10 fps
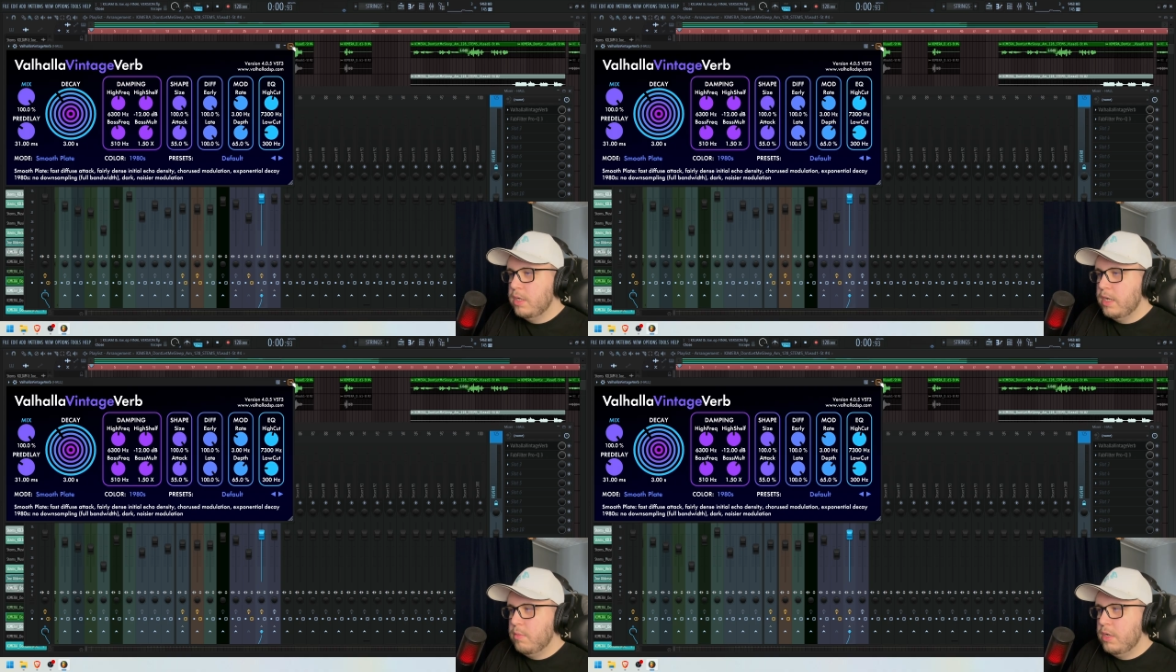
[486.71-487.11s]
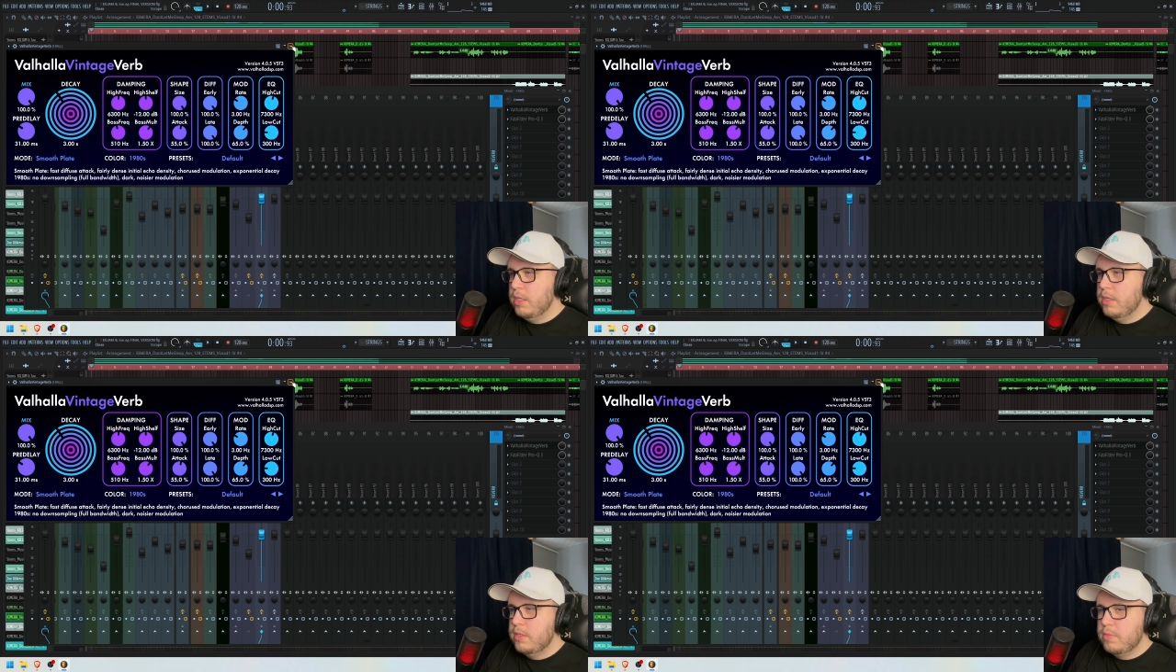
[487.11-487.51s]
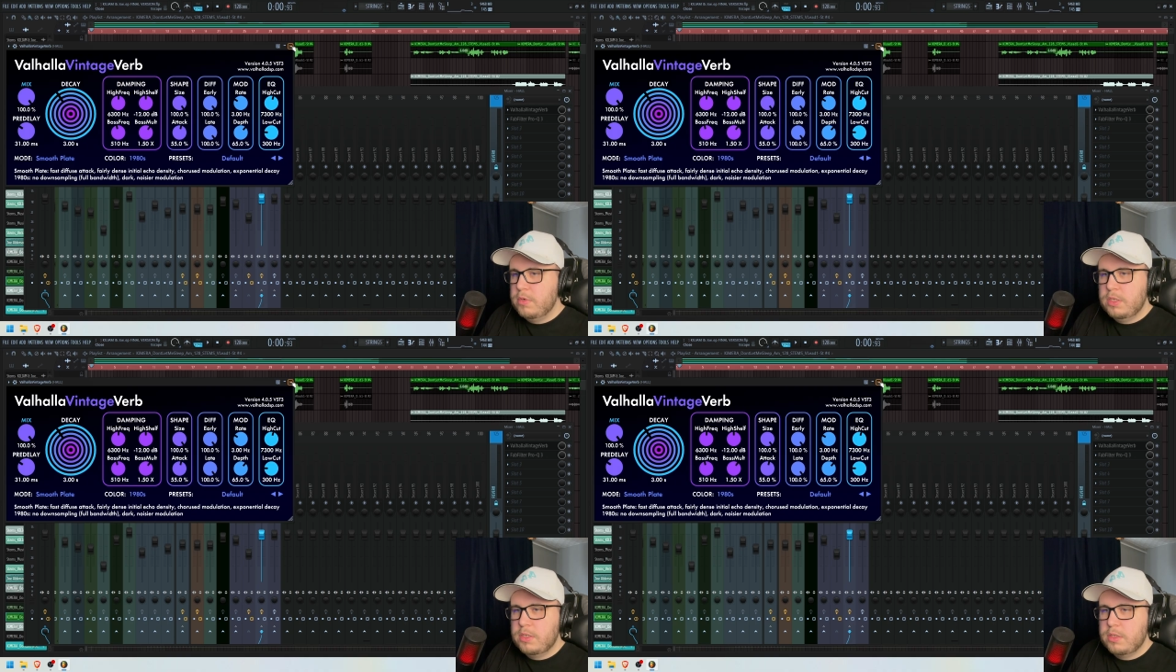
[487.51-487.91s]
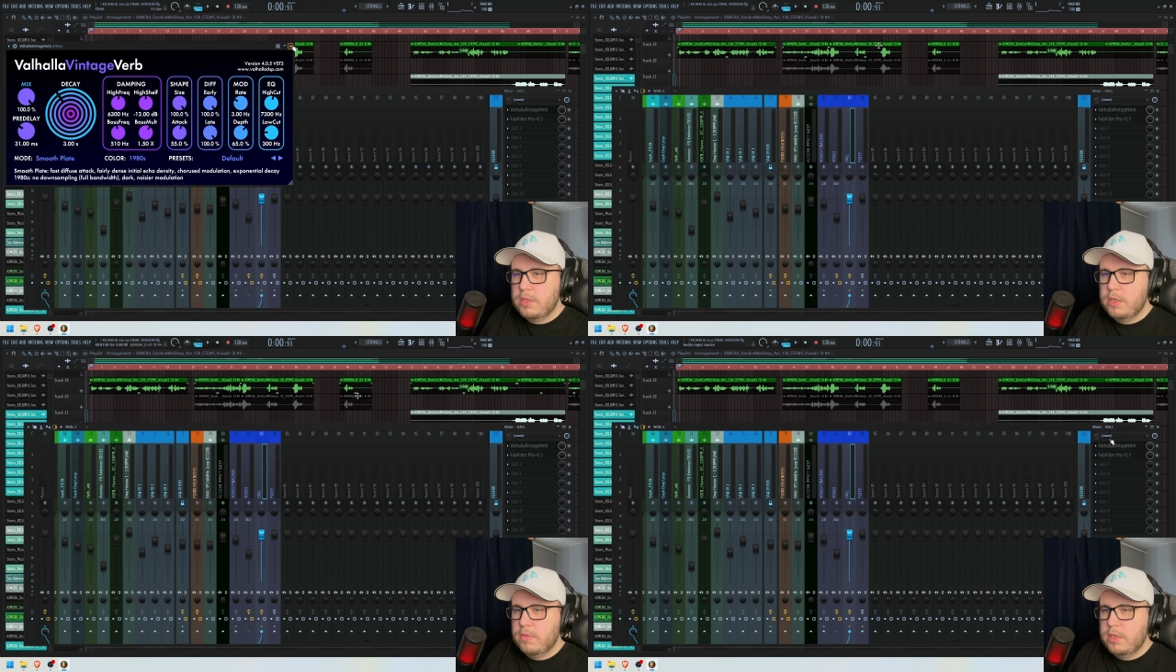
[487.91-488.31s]
I made this preset
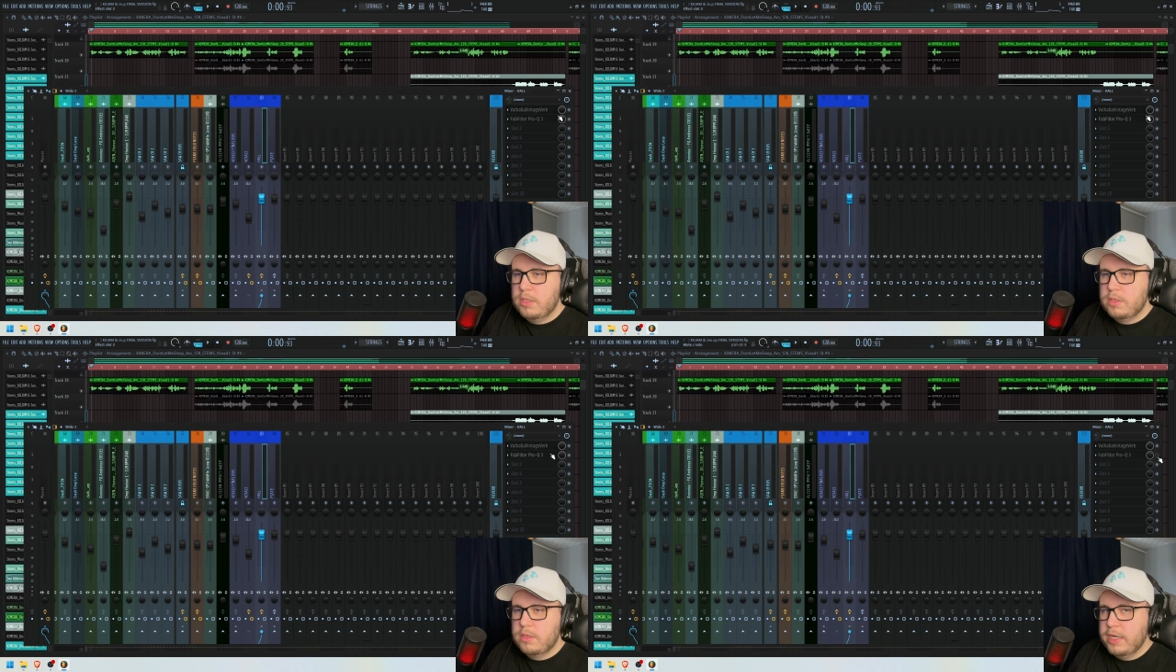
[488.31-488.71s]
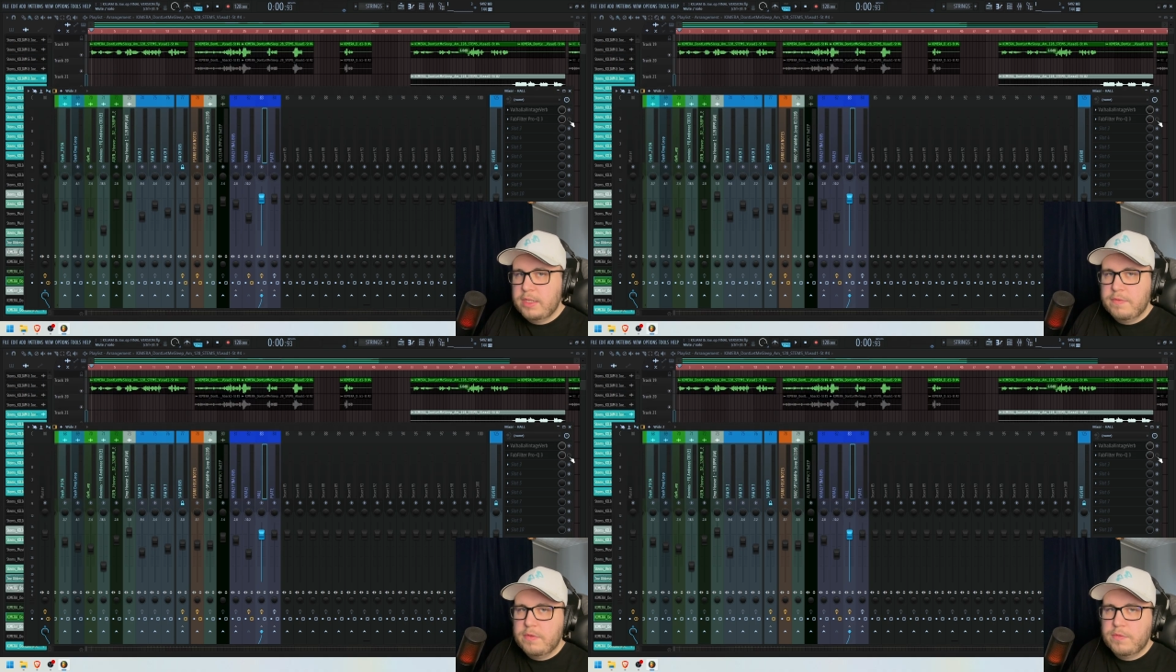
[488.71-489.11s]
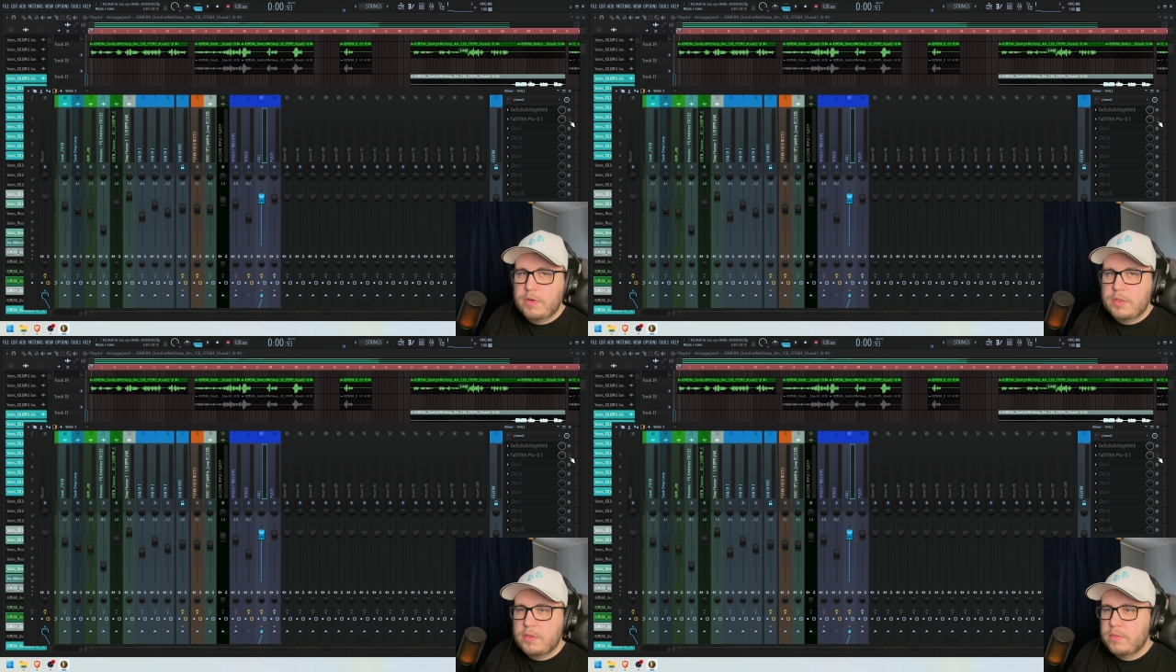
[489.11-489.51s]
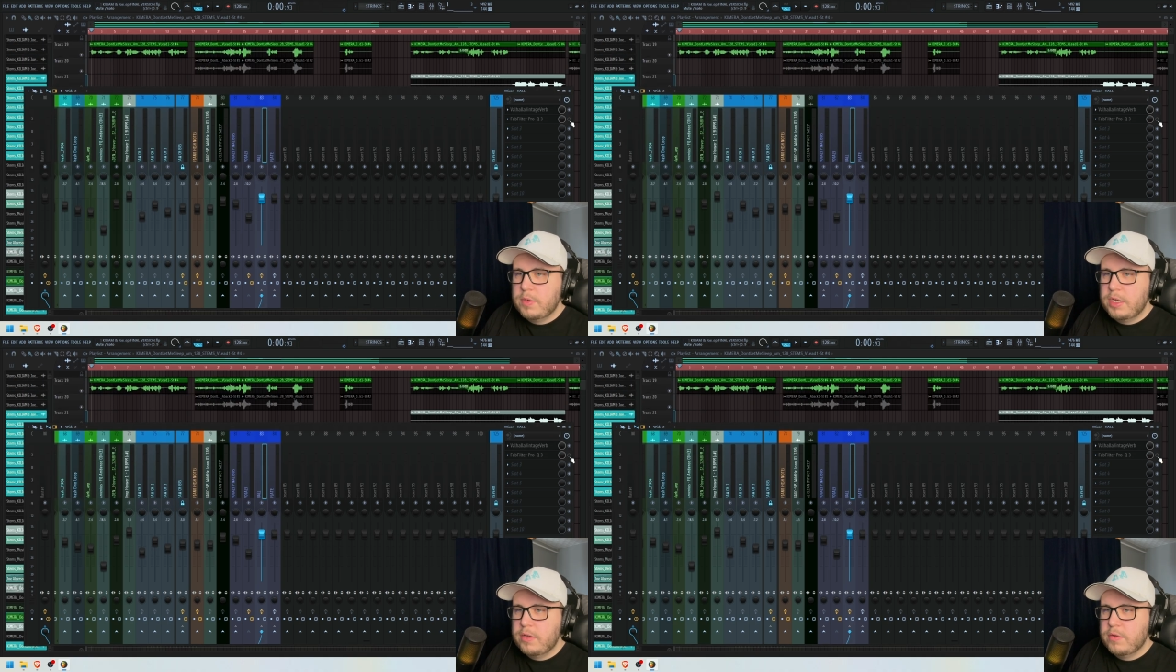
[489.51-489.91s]
anyways. And if you want to
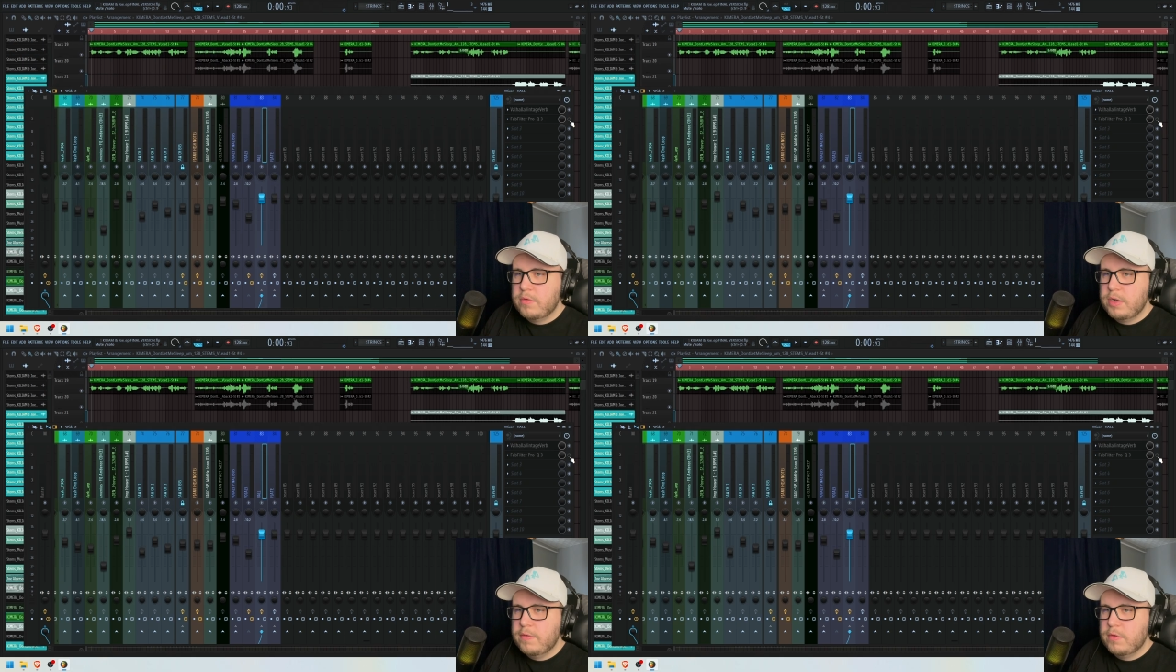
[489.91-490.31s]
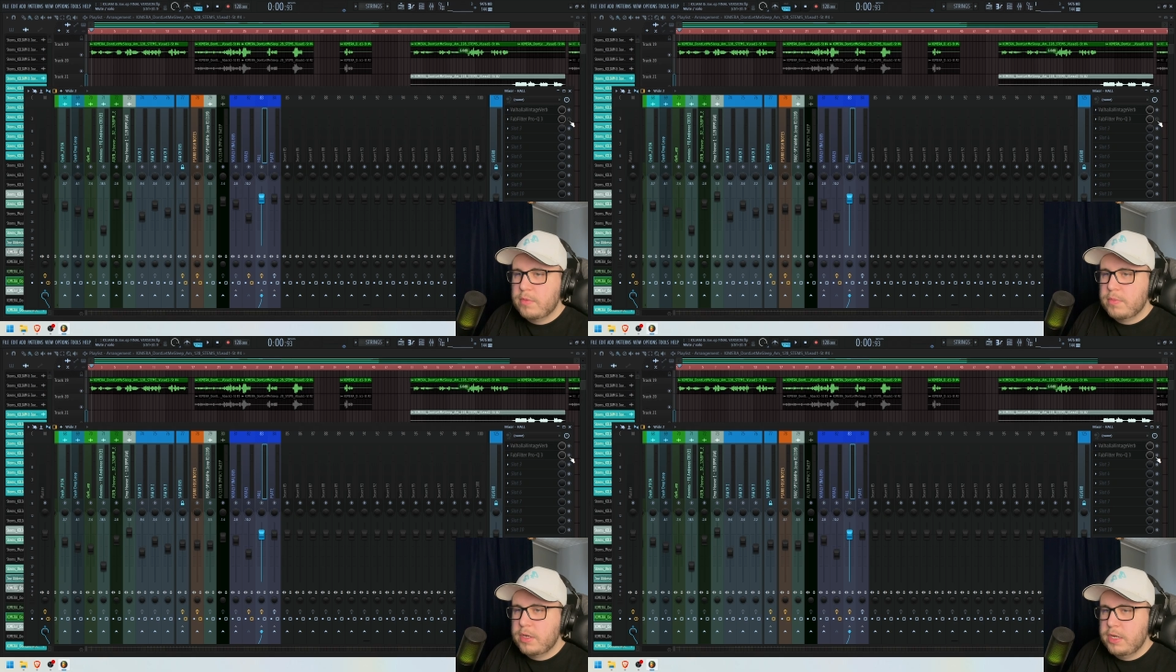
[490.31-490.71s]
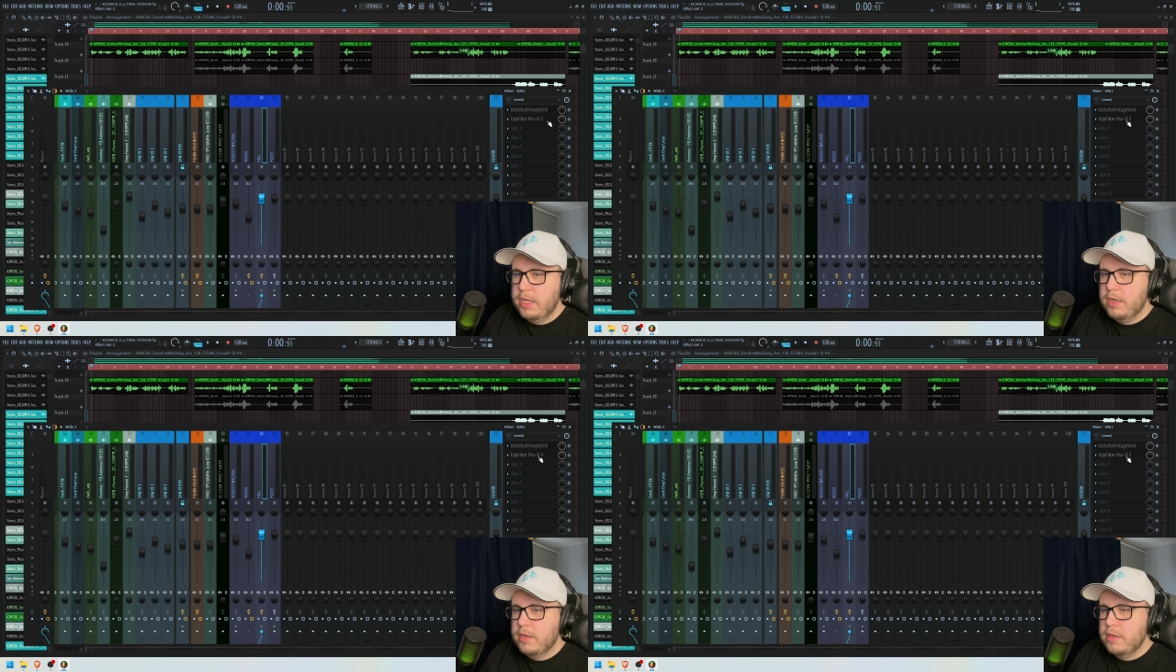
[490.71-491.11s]
make your reverb clean,